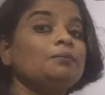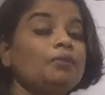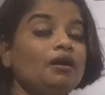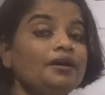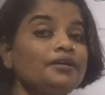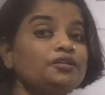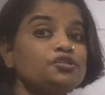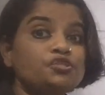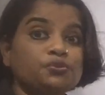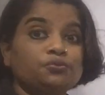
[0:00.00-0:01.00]
A boy
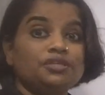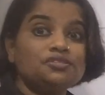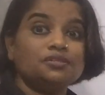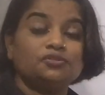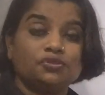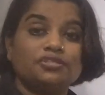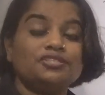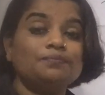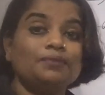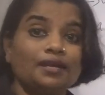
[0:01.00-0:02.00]
shouldn't
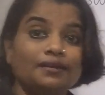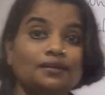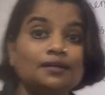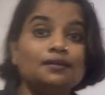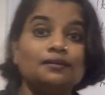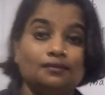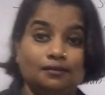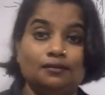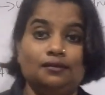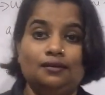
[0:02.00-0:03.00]
dress up like a
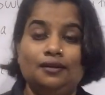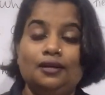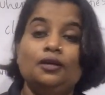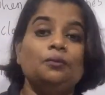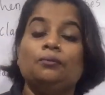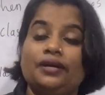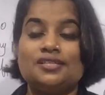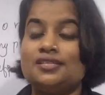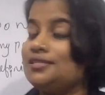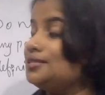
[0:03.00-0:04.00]
girl.
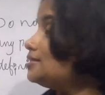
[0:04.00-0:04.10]
Yes,